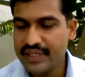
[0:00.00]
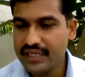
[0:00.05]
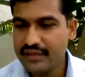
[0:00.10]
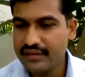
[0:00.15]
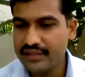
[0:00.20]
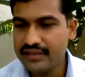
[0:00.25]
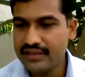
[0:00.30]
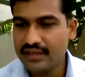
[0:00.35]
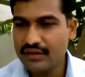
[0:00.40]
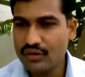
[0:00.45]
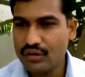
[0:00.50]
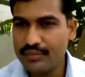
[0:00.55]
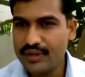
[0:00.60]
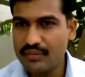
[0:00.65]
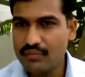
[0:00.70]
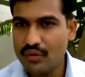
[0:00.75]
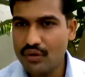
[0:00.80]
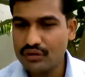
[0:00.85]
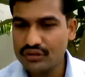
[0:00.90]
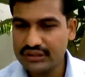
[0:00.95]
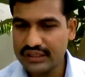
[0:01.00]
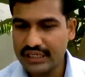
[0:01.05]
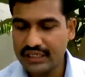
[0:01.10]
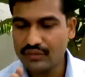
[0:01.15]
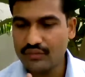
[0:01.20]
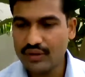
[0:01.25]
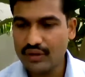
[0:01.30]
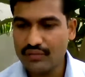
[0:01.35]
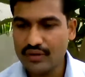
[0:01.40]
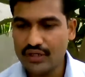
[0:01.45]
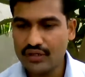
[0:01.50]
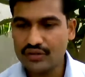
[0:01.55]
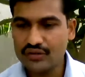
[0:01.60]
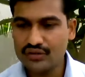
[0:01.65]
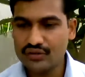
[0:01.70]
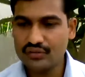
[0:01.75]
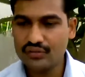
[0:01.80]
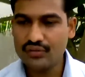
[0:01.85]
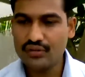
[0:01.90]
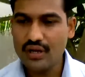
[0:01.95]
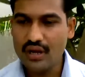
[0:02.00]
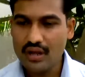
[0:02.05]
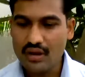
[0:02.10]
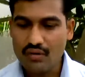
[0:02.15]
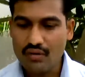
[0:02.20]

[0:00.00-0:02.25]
here in the comment box that we have understood